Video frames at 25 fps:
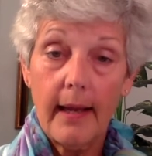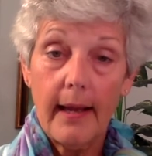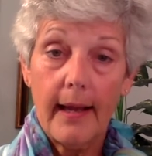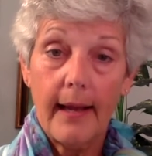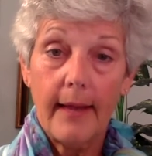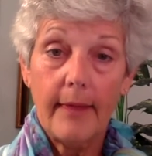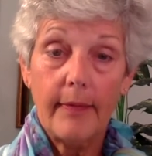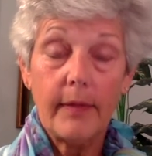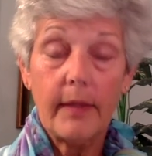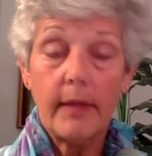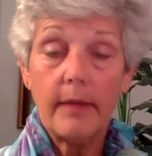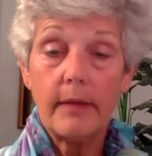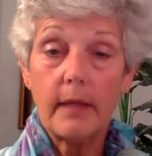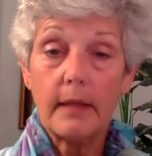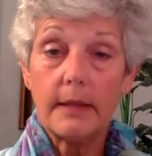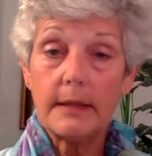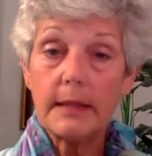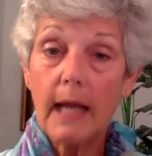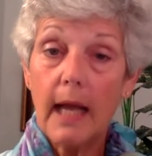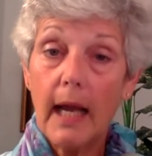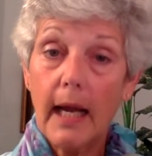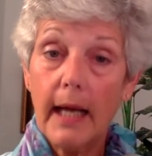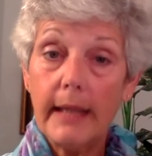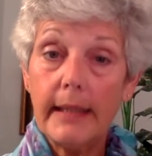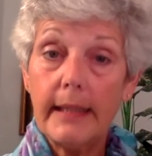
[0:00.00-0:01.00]
and then the
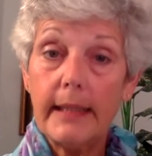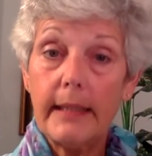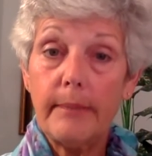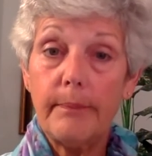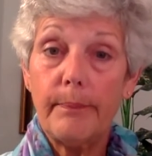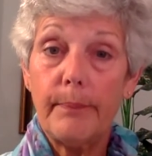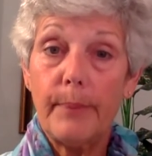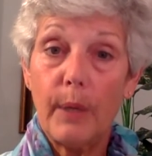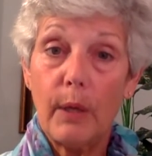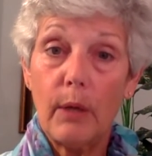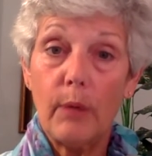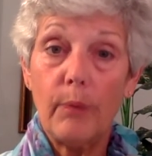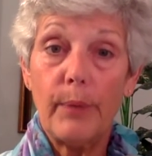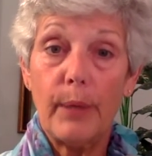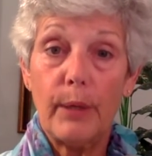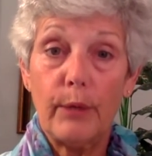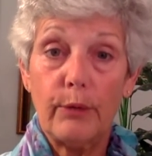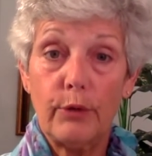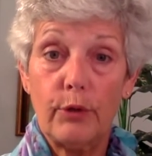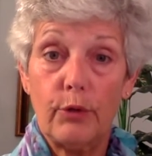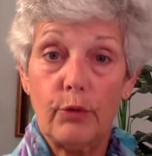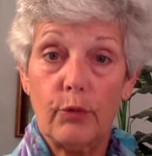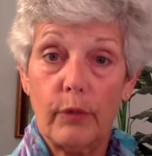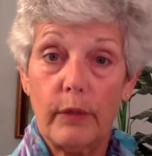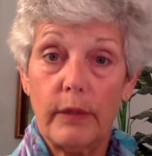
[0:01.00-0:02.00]
tiny
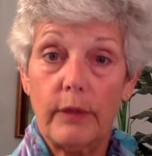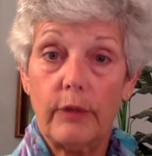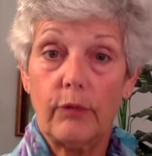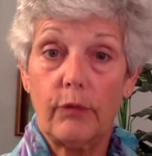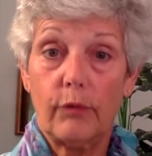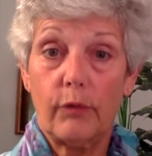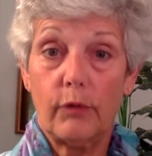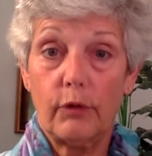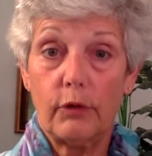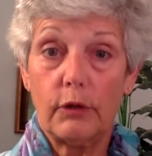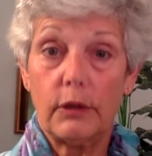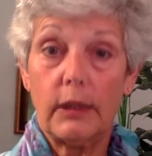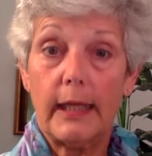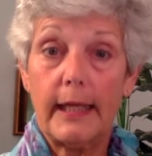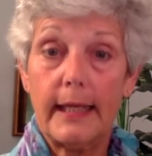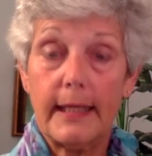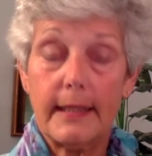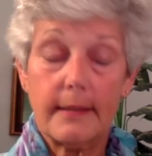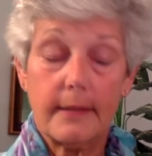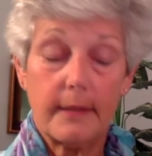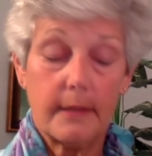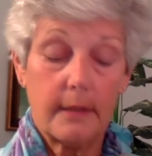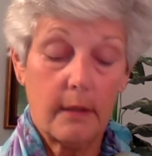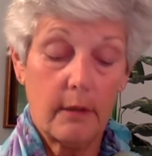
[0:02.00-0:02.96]
bulbourethral glands.